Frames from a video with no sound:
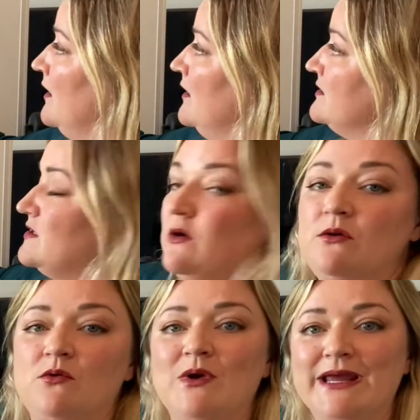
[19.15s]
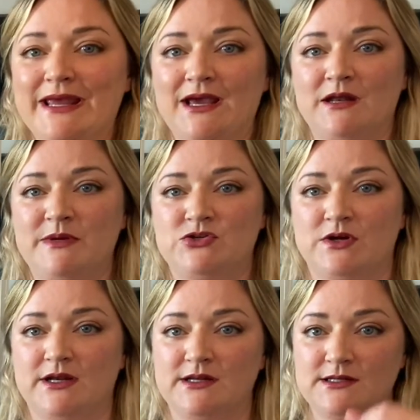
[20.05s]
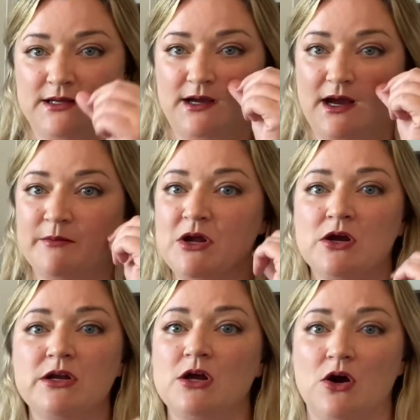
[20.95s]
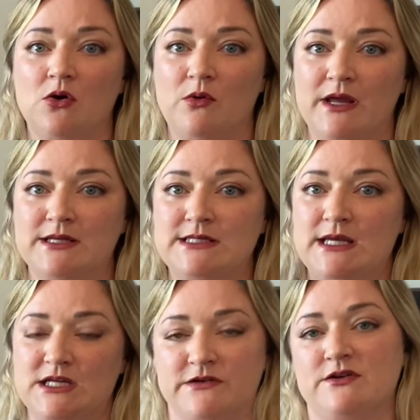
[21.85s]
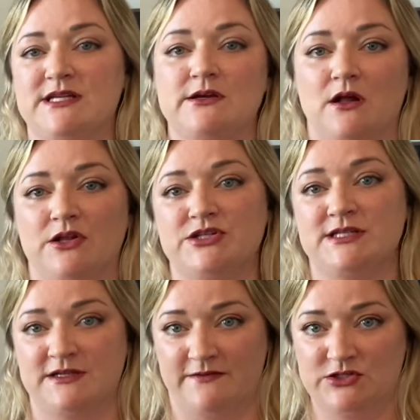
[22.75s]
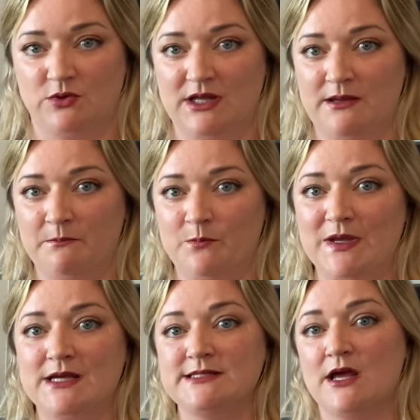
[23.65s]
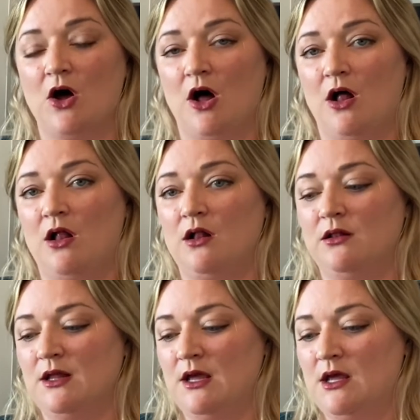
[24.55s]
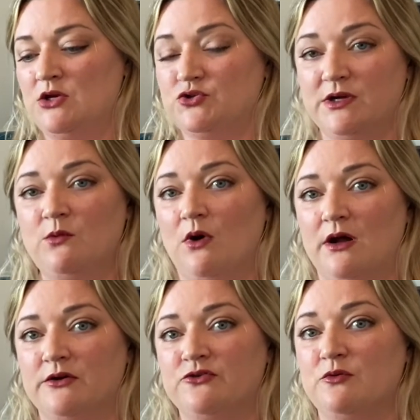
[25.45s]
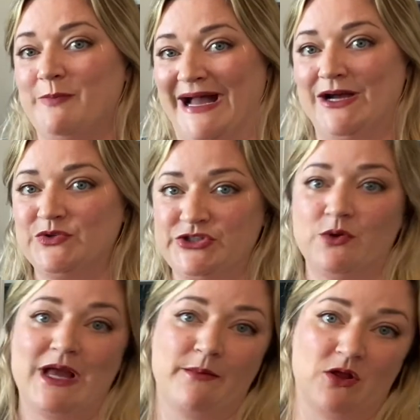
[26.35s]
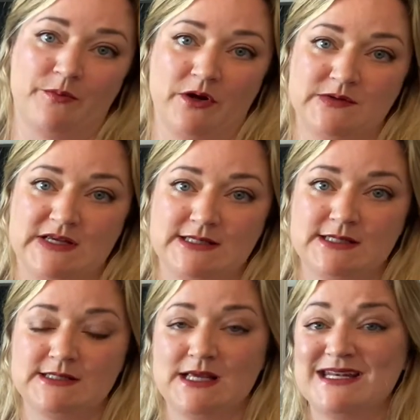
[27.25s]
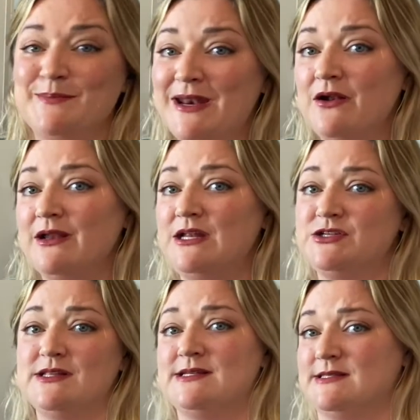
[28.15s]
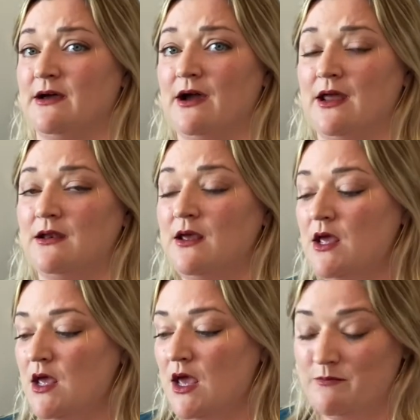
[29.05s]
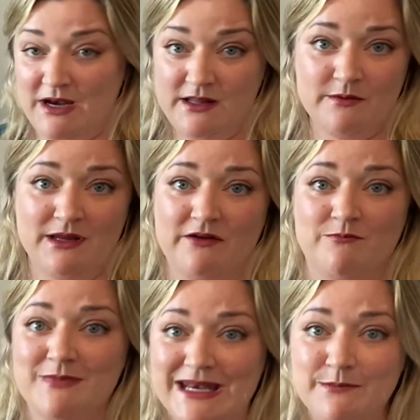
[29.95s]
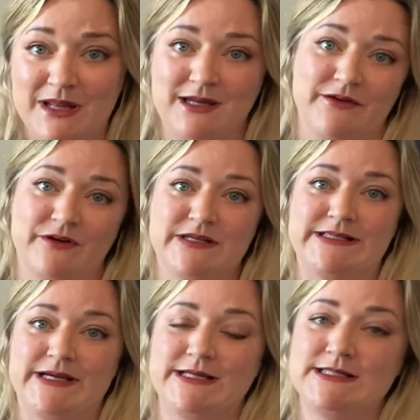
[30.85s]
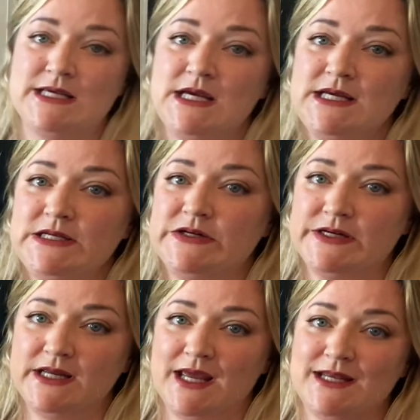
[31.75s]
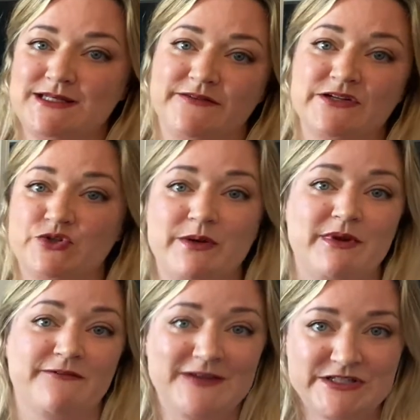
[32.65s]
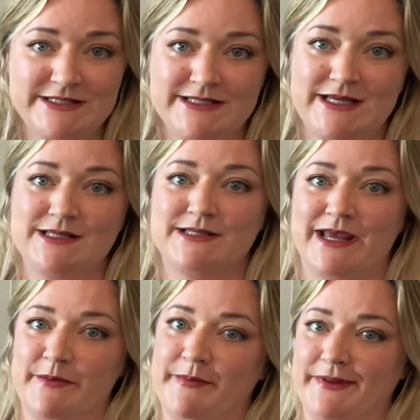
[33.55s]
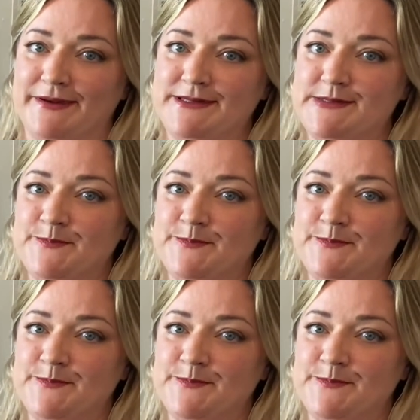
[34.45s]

So what can be treated? I'm not going to go into each of those technologies individually because they all treat water through biogeochemical processes. And depending on each of the design, and many of them can have many different designs, you're going to get different treatment efficiencies and capabilities.